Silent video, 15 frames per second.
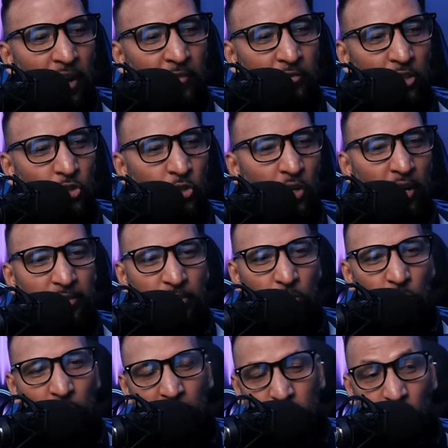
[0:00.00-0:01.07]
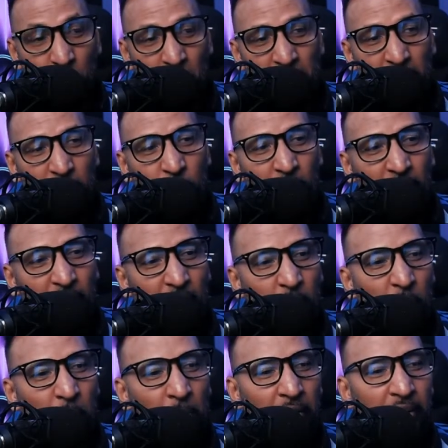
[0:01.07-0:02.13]
to have to try to do like what we did when
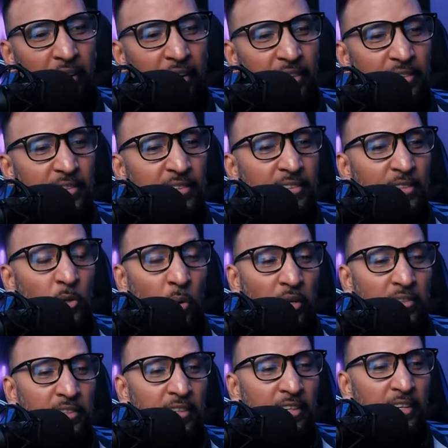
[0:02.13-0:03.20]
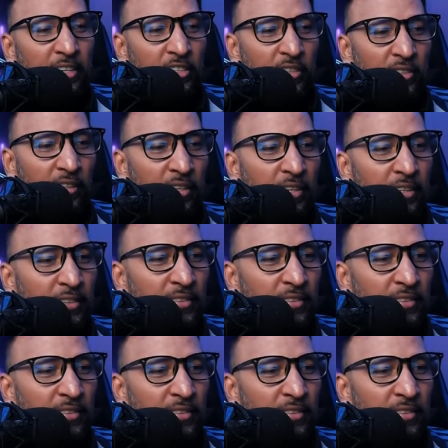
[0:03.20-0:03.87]
we played against USA in the Nations League.